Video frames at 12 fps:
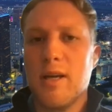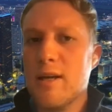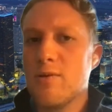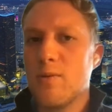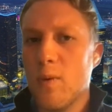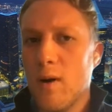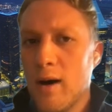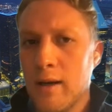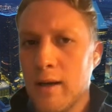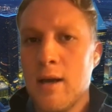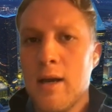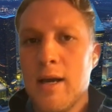Each
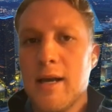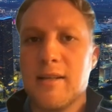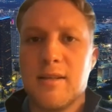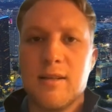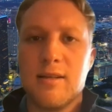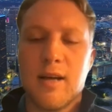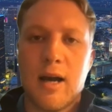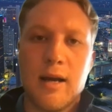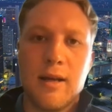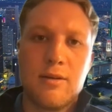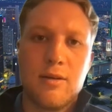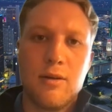one is
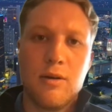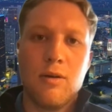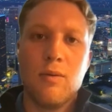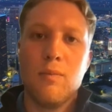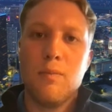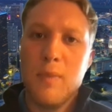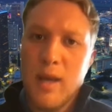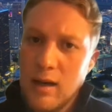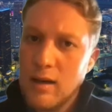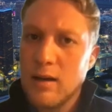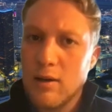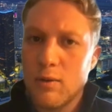designed to
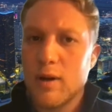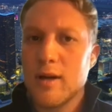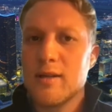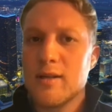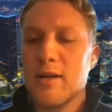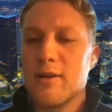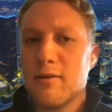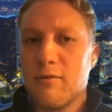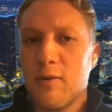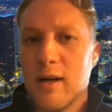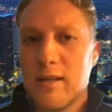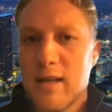meet an organization of
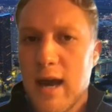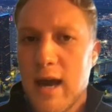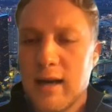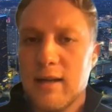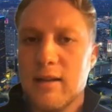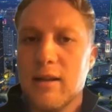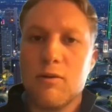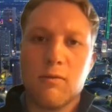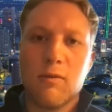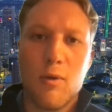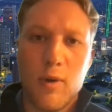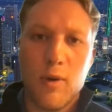where it's at, and then
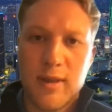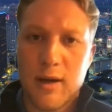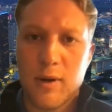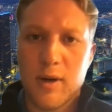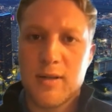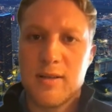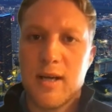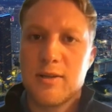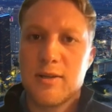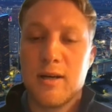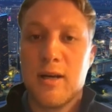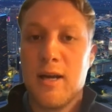grow with that
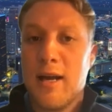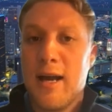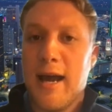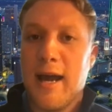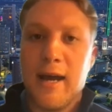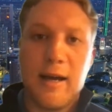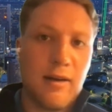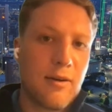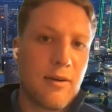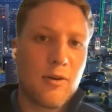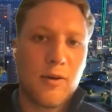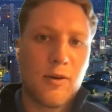organization and
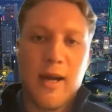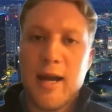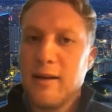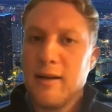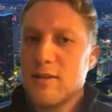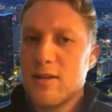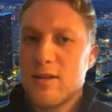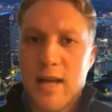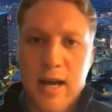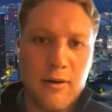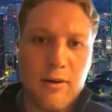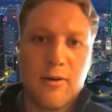create
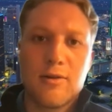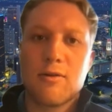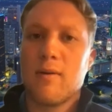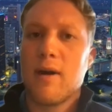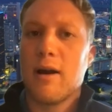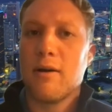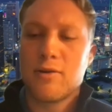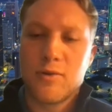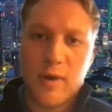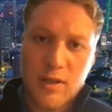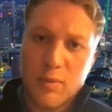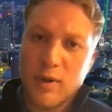standards around
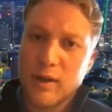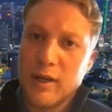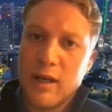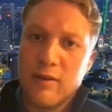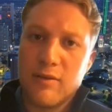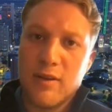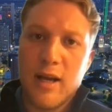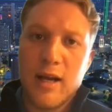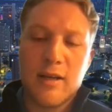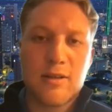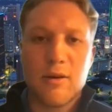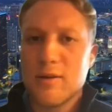traceability of the
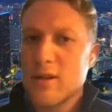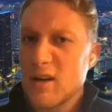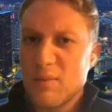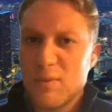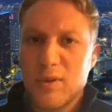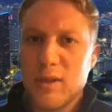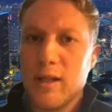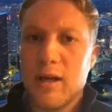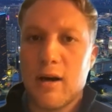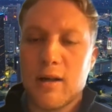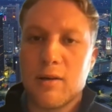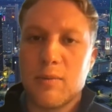data. So it's a completely
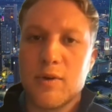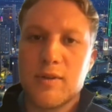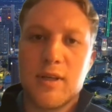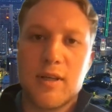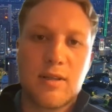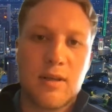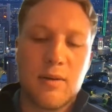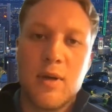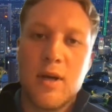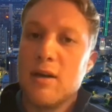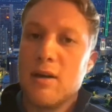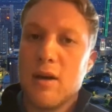auditable system.
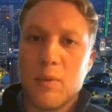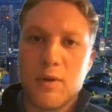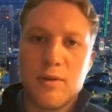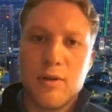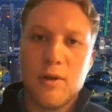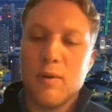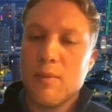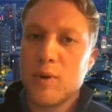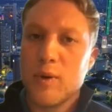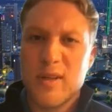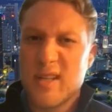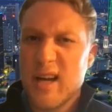Number 2,
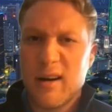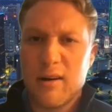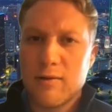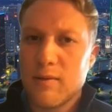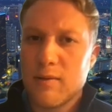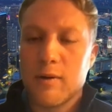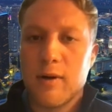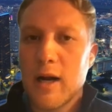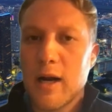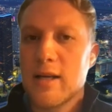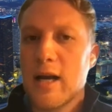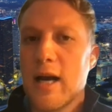employ standards from the
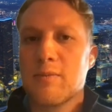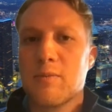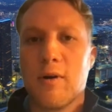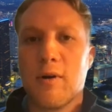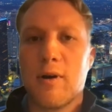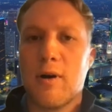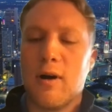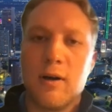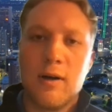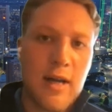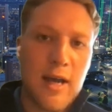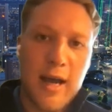Greenhouse Gas
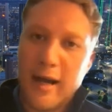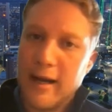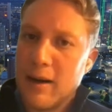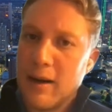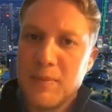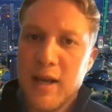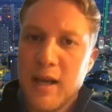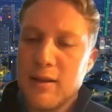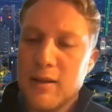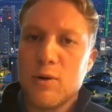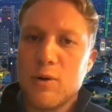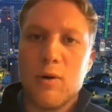Protocol and update
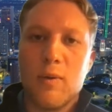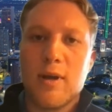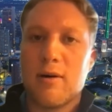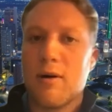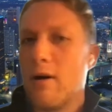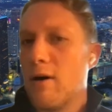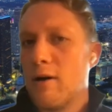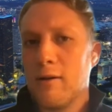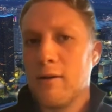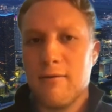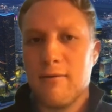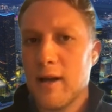the tool with
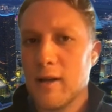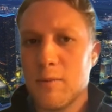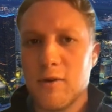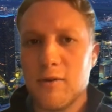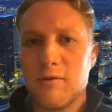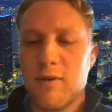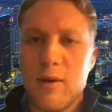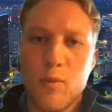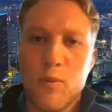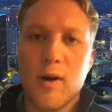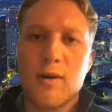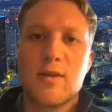all available
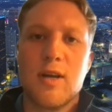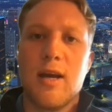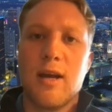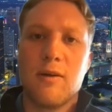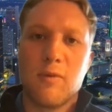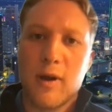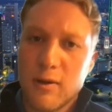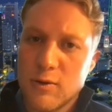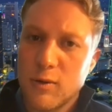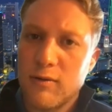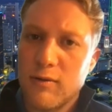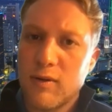frameworks and
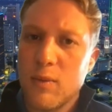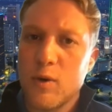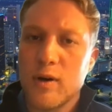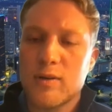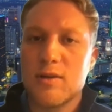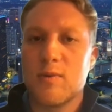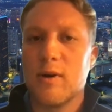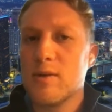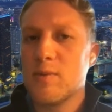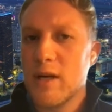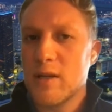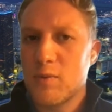regulatory frameworks, as well
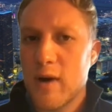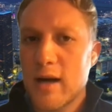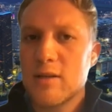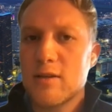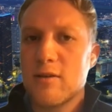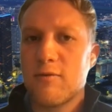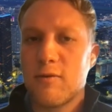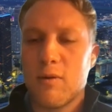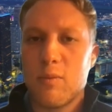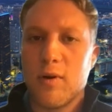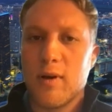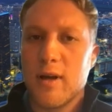as best practices for
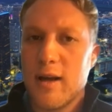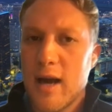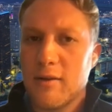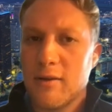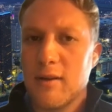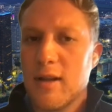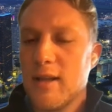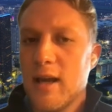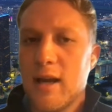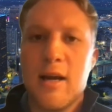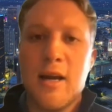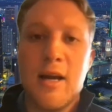reporting and gathering the
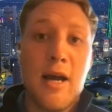data.